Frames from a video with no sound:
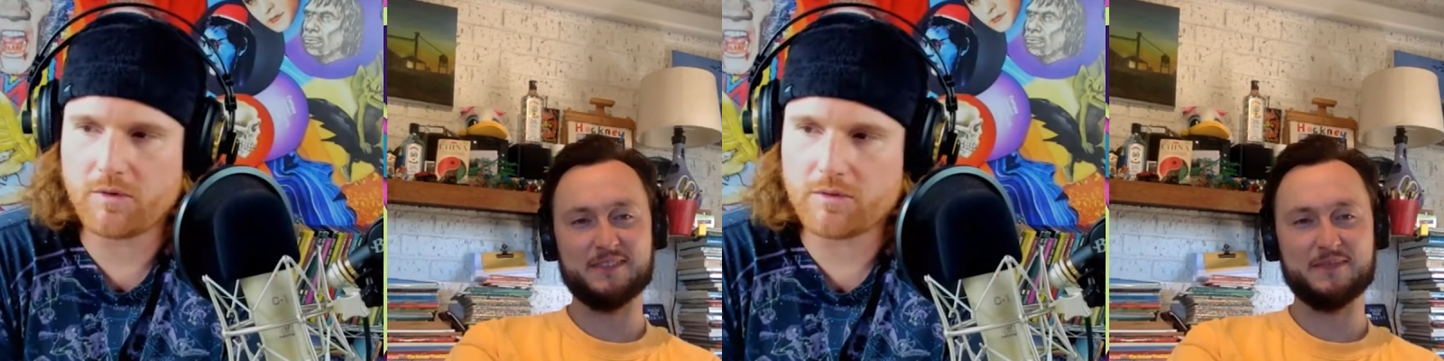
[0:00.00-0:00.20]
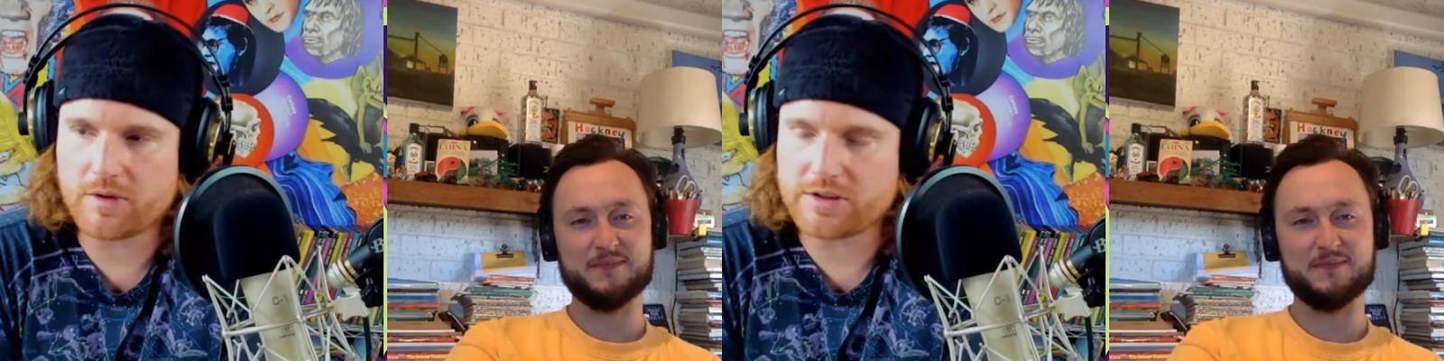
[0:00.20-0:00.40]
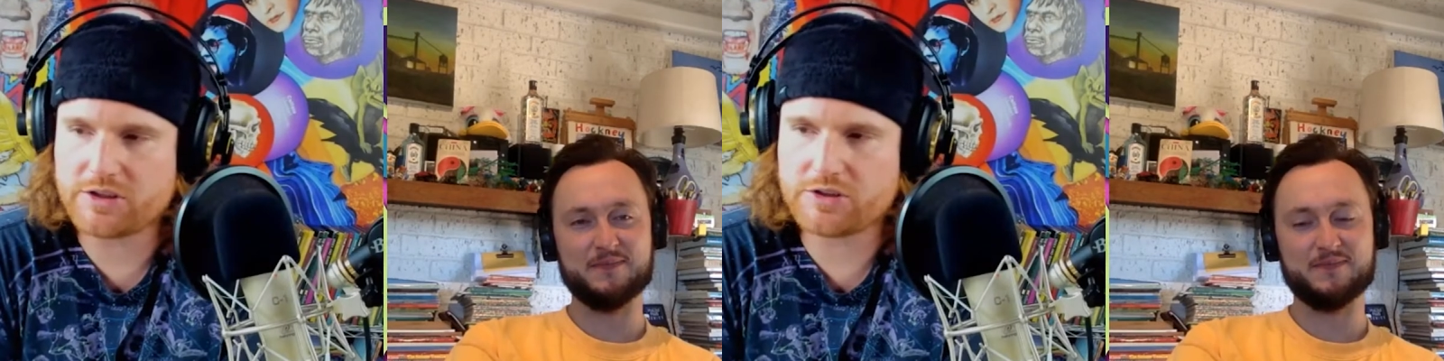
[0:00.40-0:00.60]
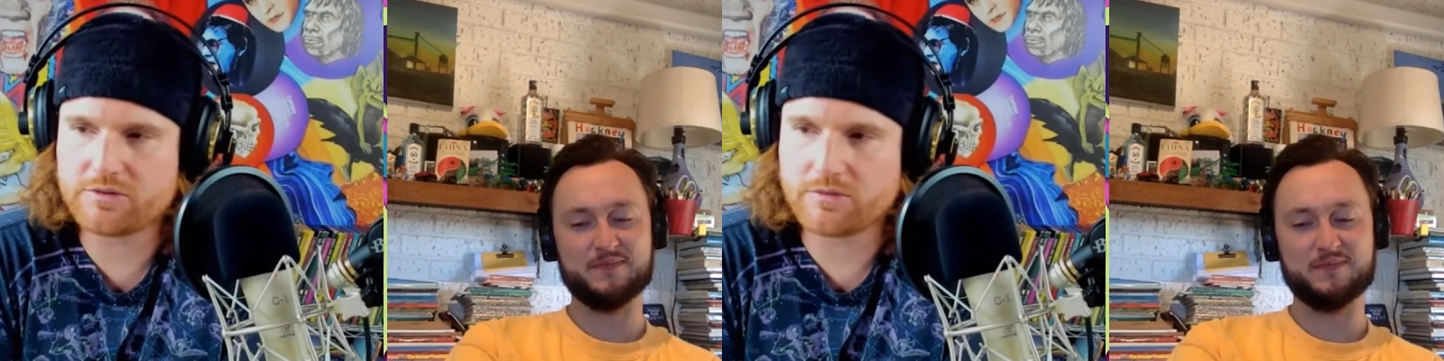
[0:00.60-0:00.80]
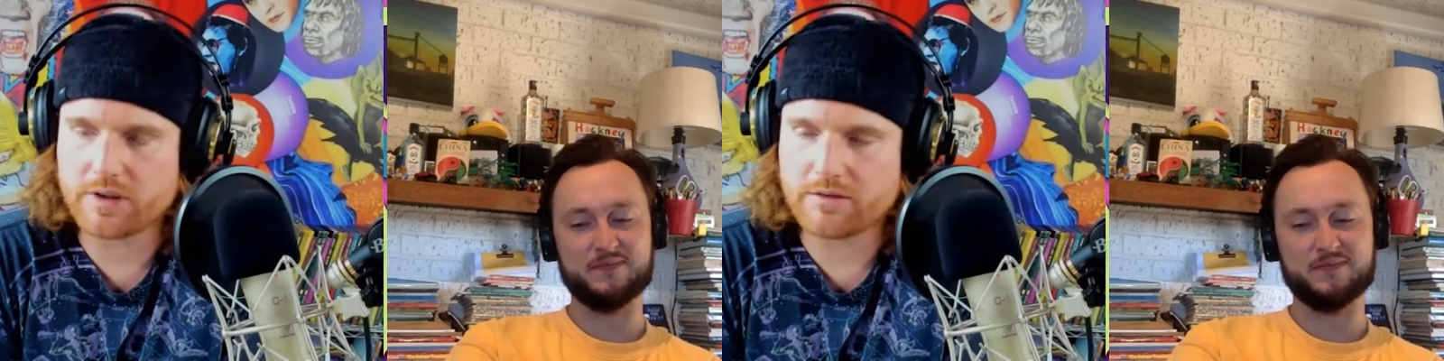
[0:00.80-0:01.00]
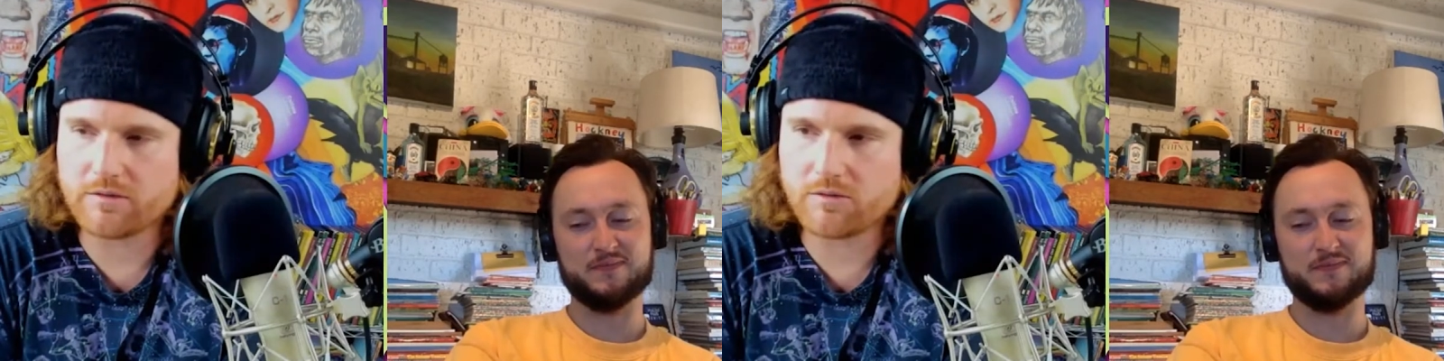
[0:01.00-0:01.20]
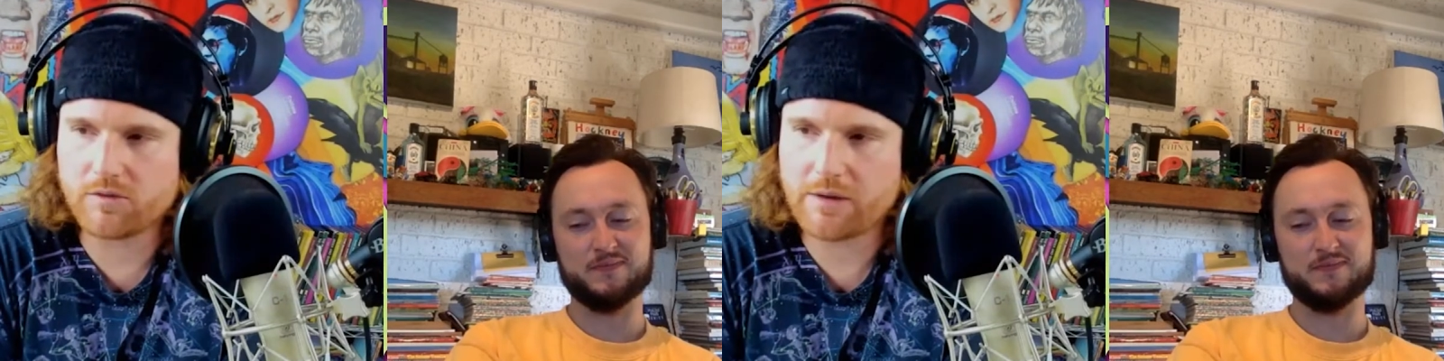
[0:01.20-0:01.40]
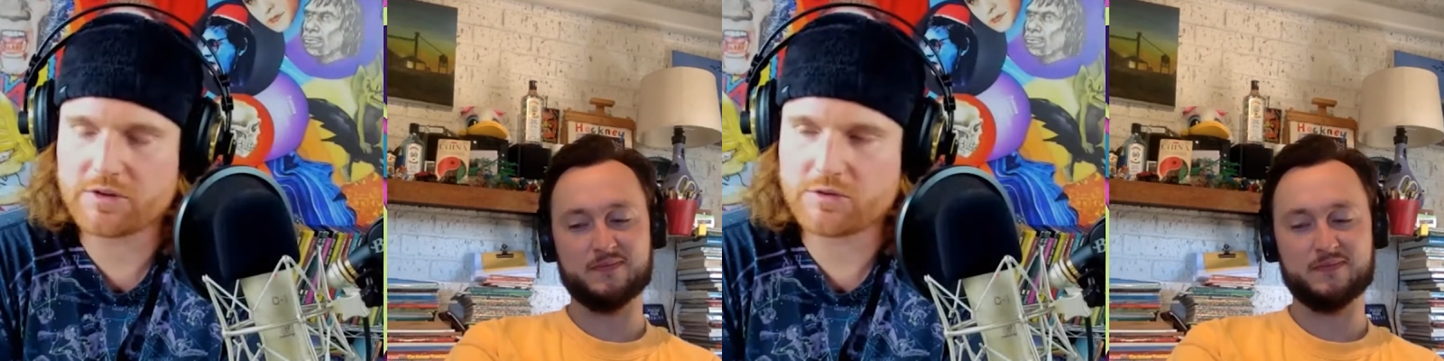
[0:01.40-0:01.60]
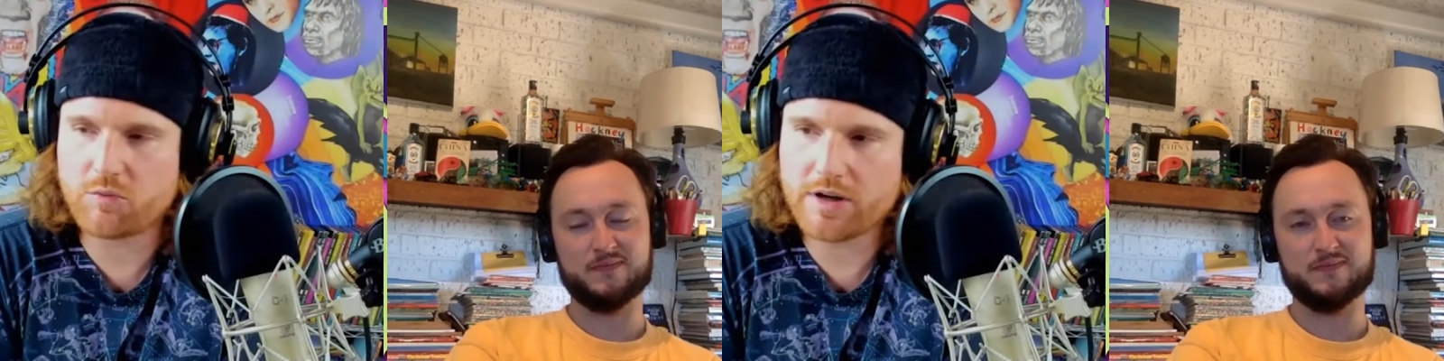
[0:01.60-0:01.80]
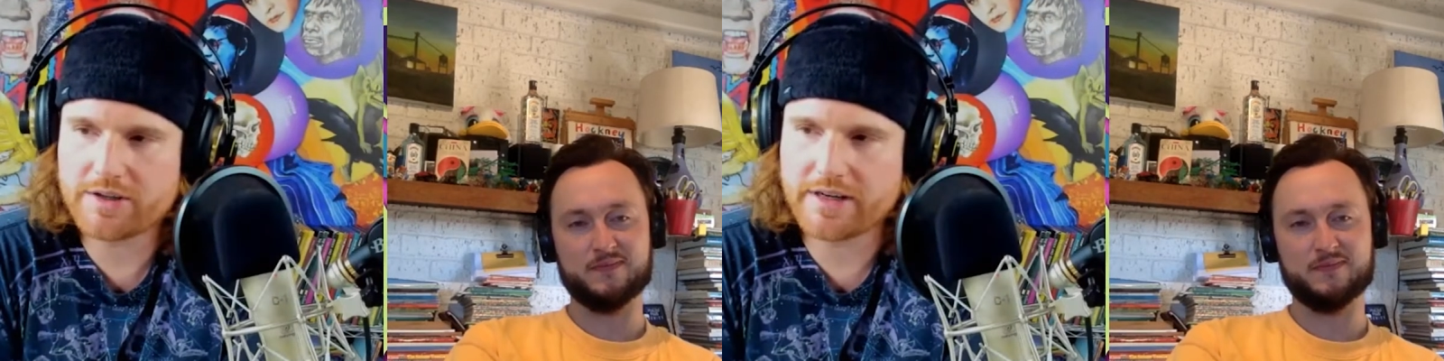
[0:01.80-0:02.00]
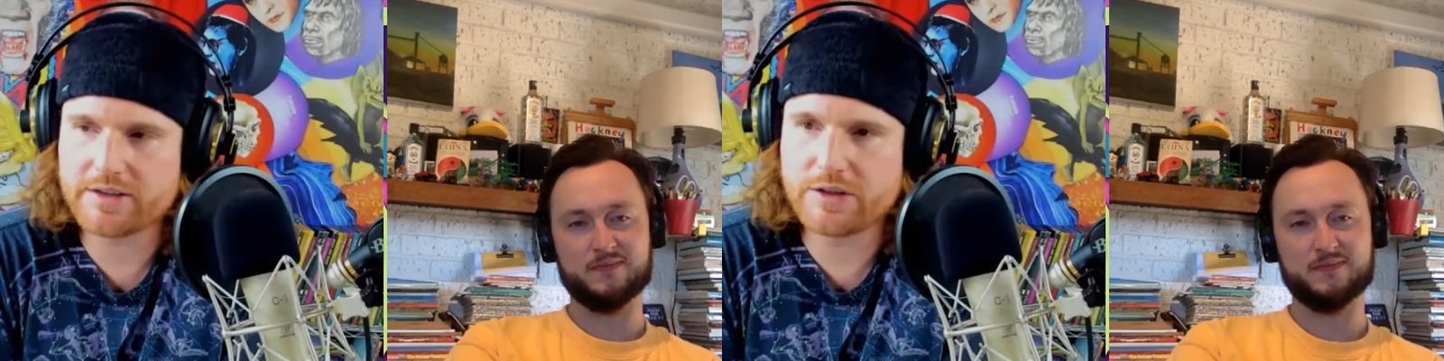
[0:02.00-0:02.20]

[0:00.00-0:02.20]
Speaker 1: what's what what I was wondering